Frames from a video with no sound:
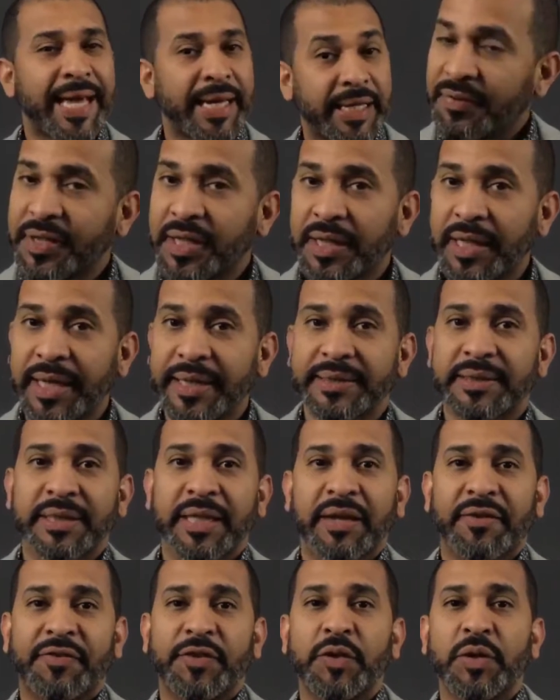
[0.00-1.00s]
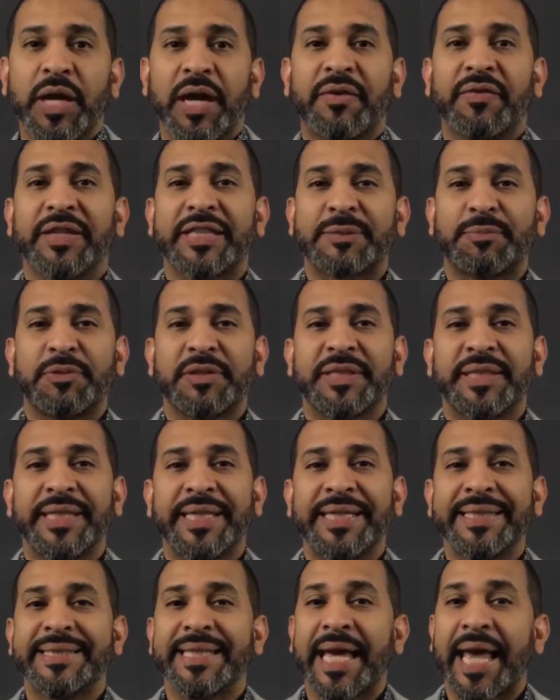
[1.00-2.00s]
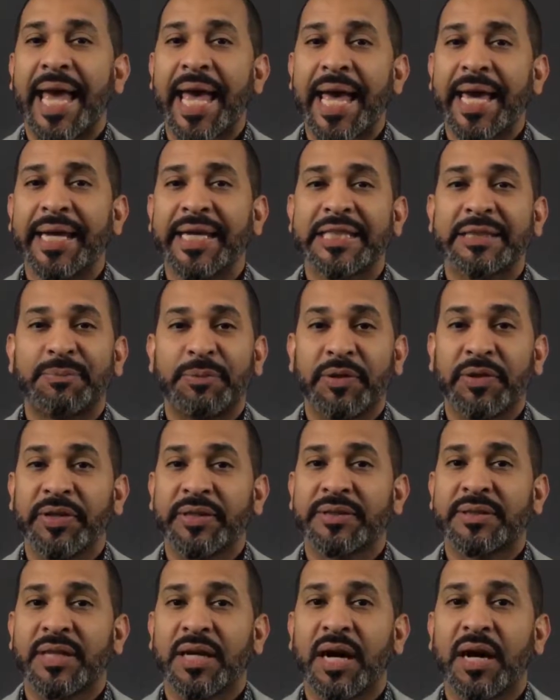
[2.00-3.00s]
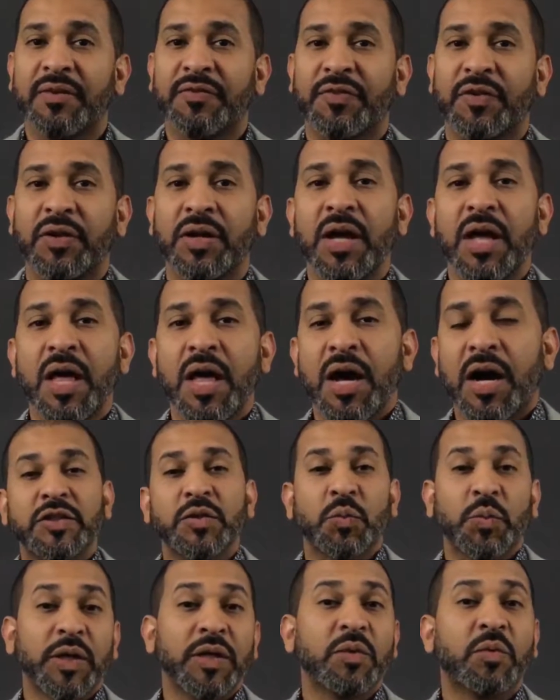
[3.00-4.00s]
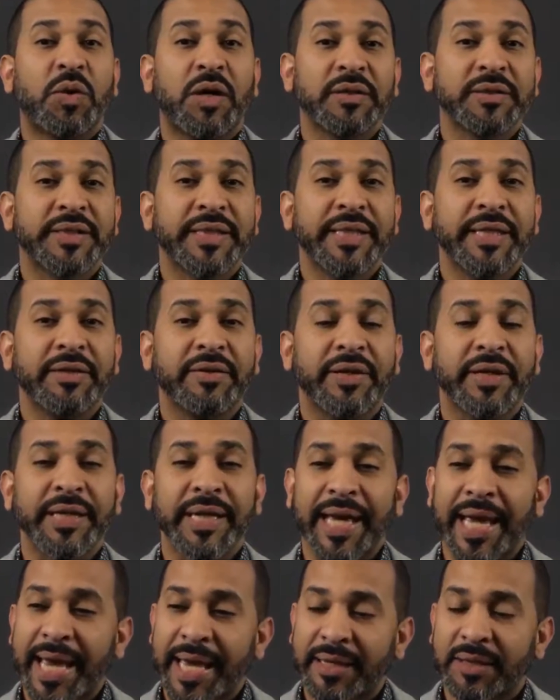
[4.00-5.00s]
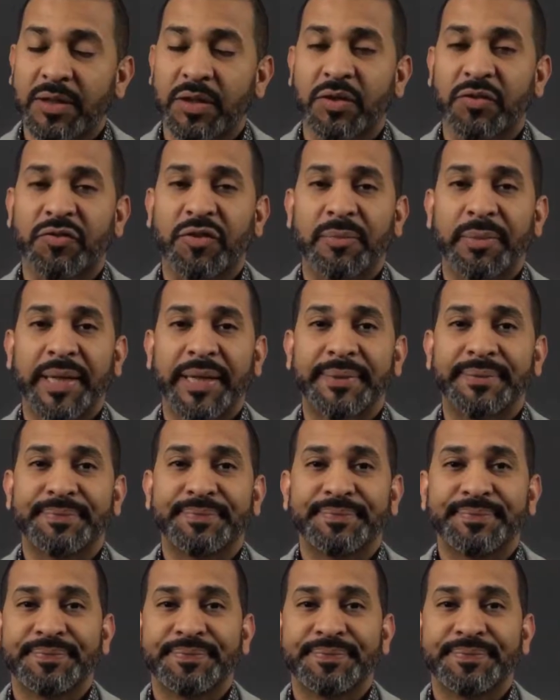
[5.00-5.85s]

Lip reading: Nevertheless, if you have expertise and experience to offer, others will want to hear it and learn from it.